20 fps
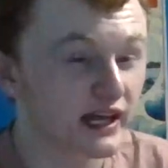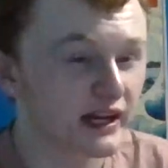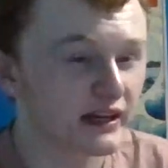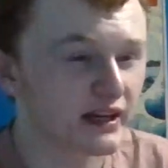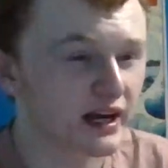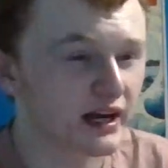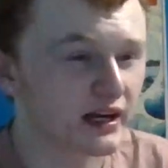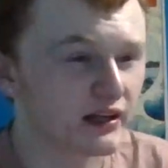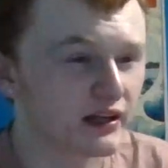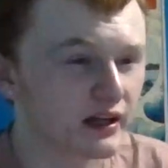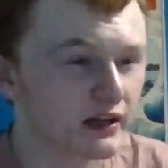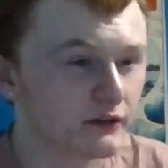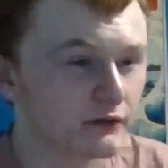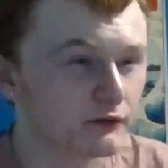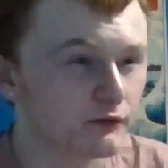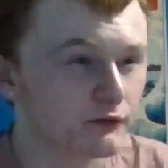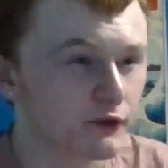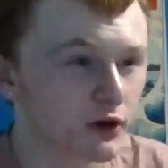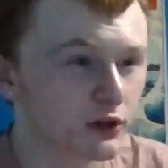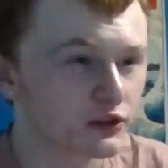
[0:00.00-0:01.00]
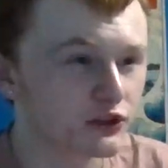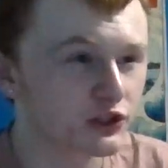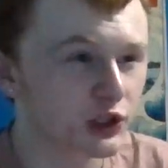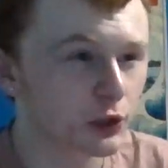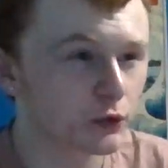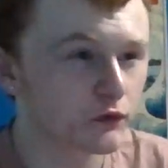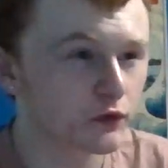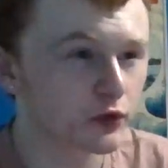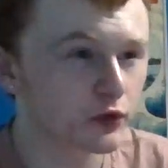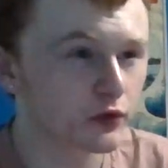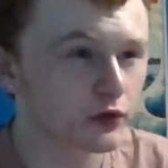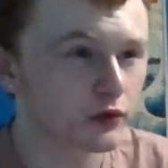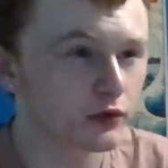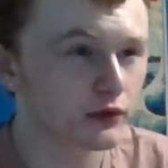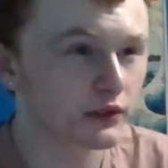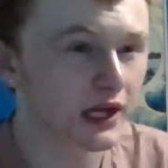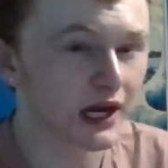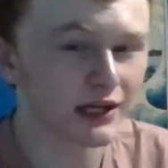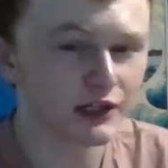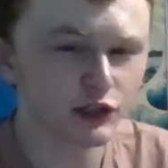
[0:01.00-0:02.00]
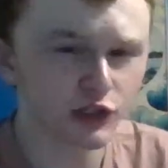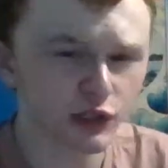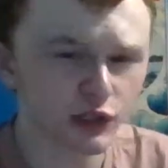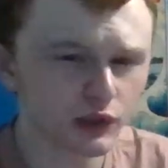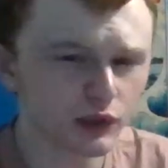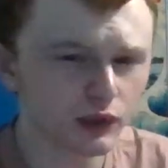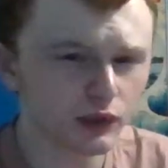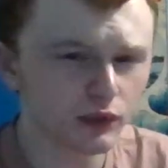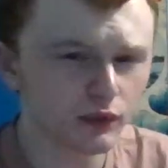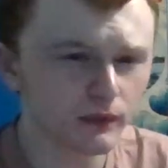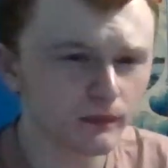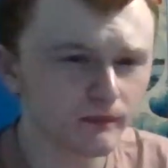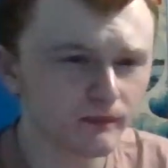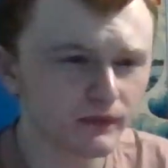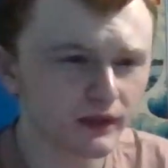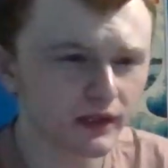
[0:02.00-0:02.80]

that kind of like fucks over Night 2